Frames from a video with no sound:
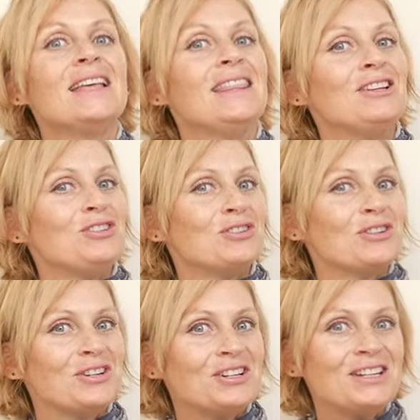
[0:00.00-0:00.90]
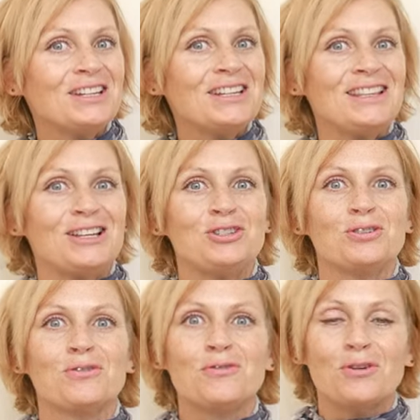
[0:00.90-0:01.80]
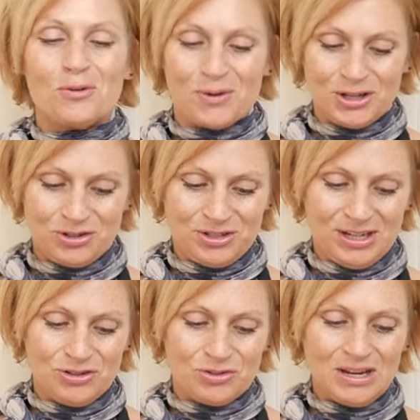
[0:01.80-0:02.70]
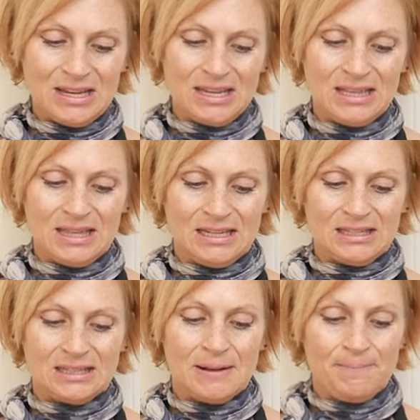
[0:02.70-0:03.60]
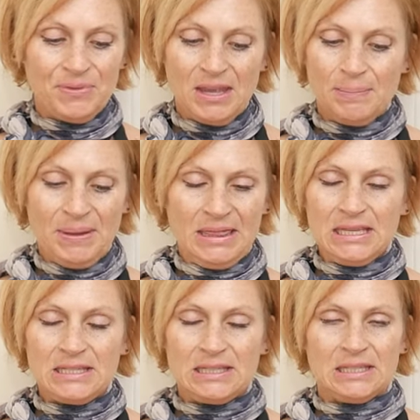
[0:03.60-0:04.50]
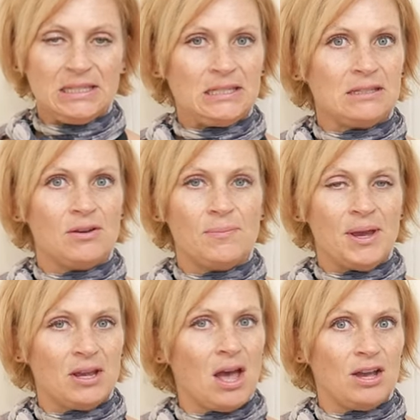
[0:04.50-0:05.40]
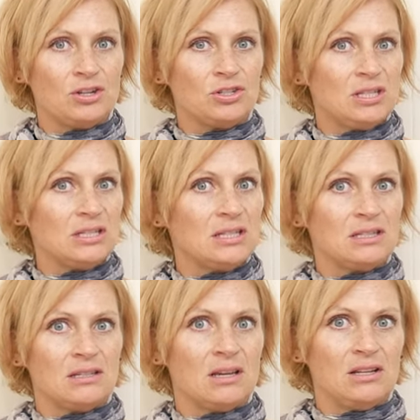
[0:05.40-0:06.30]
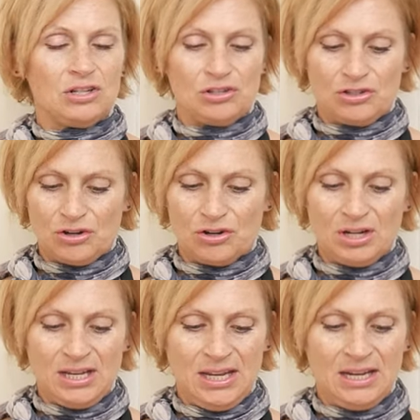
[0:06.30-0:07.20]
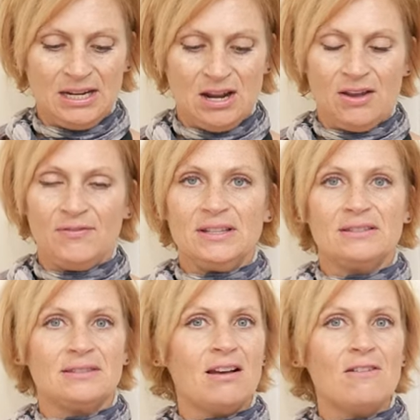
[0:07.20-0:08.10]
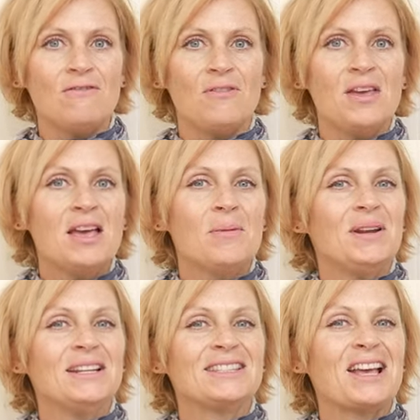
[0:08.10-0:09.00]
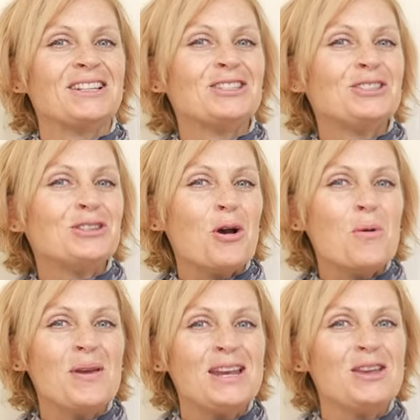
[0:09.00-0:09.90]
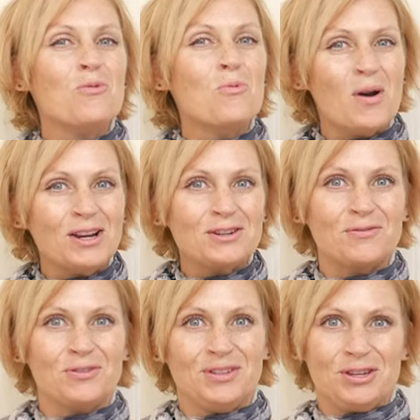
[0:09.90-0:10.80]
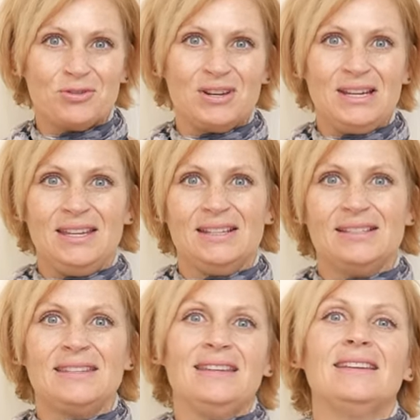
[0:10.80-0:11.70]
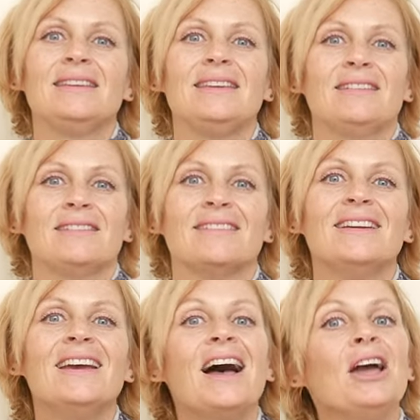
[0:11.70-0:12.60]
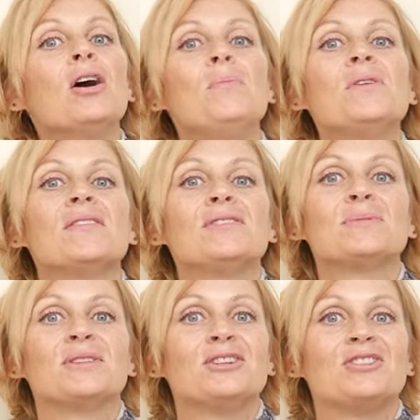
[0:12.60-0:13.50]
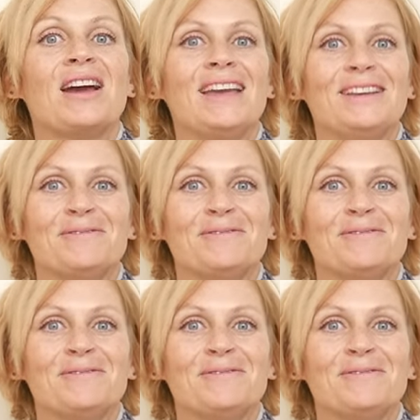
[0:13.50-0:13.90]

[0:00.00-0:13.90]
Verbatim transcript: that you're good, that you're full once you're done drinking this. But this is, oh my gosh, this is a dessert in and of itself but it's got so many wonderful ingredients in here. I hope you give this one a try.